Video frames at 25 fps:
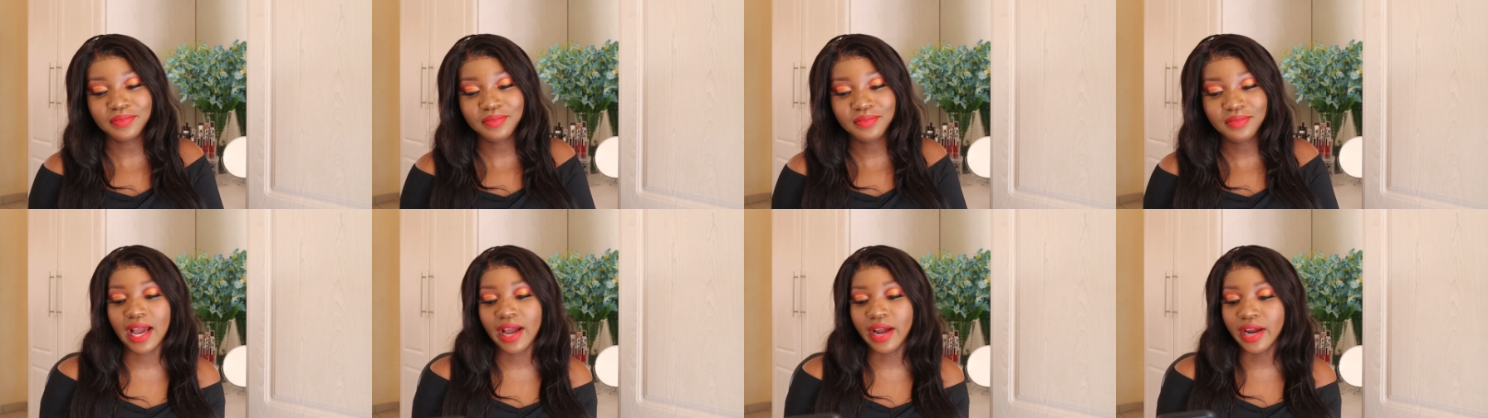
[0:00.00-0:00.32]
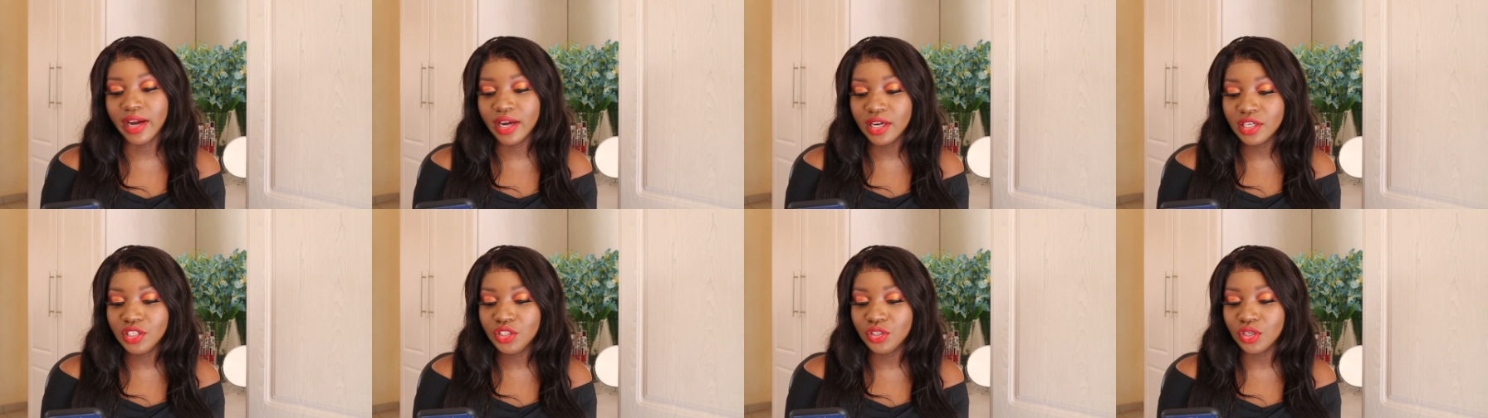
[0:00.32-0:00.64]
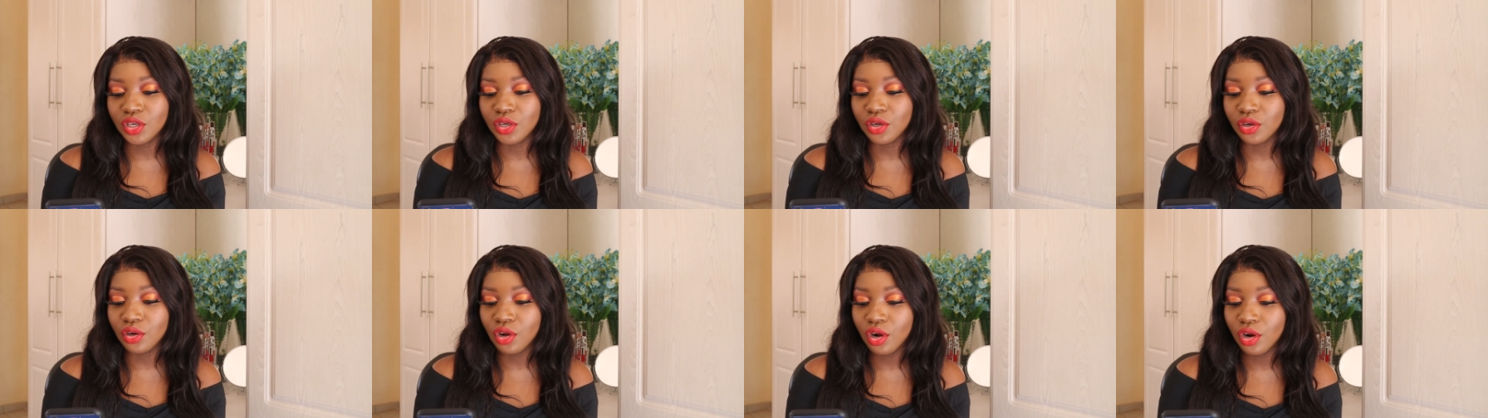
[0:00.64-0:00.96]
I heard
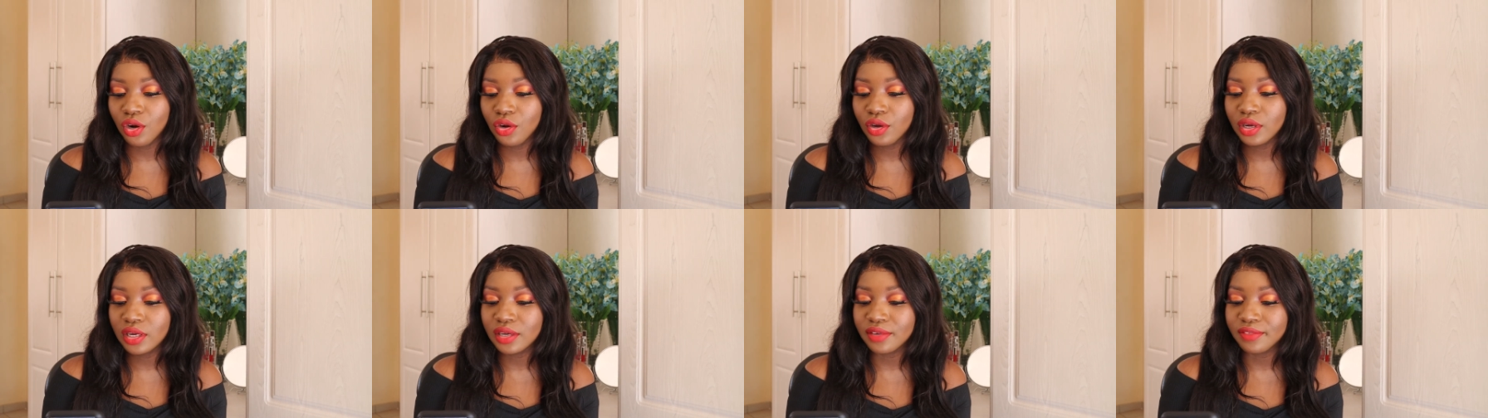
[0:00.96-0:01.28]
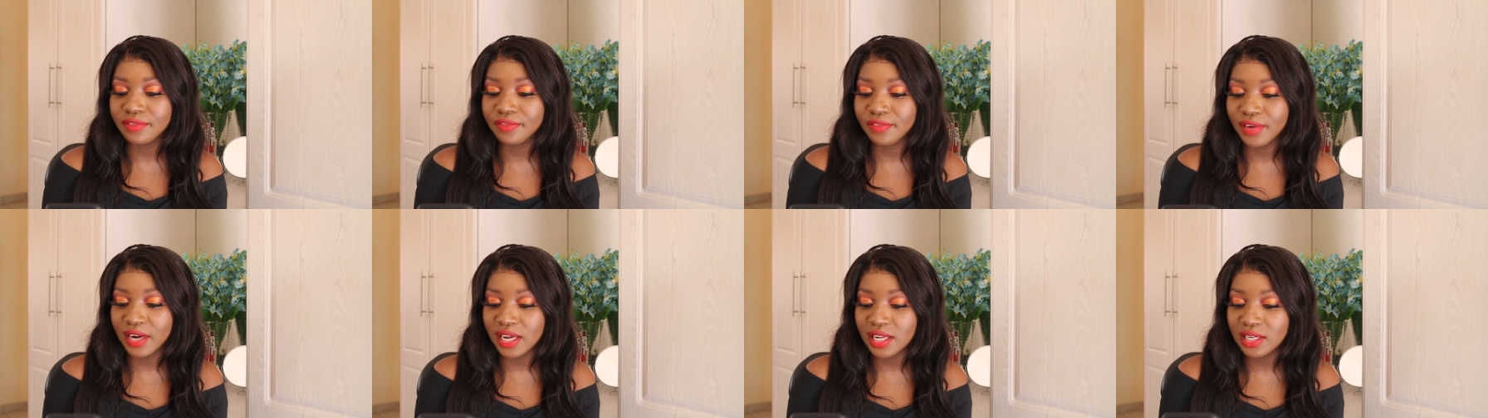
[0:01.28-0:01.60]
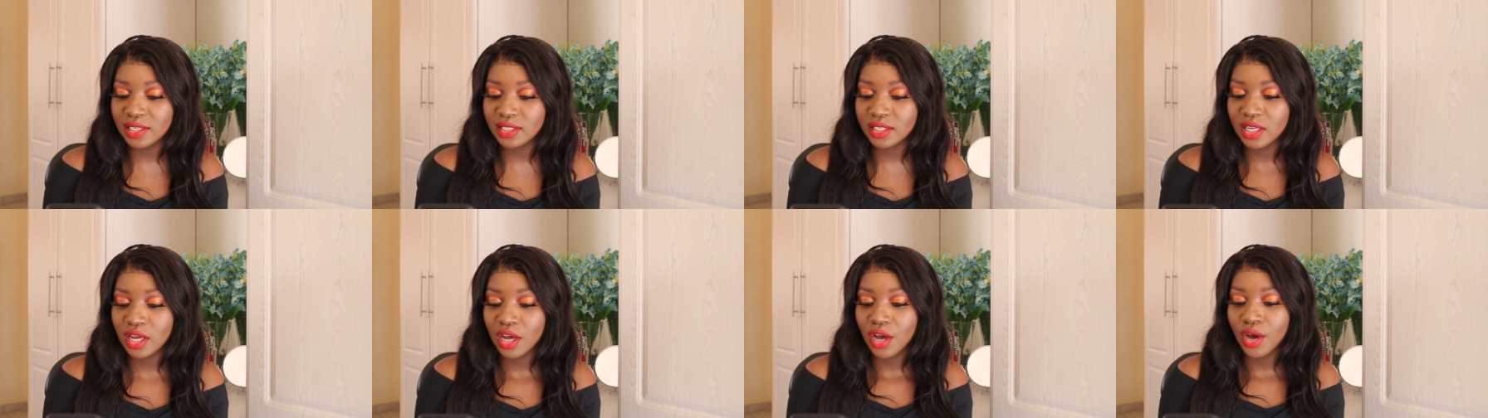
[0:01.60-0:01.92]
you're no longer
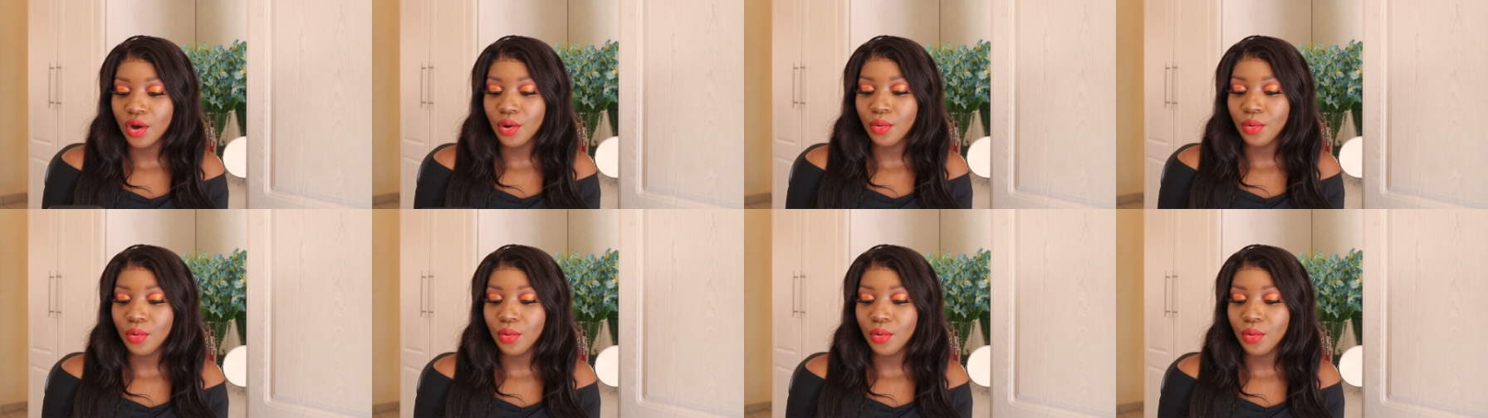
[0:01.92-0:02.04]
friends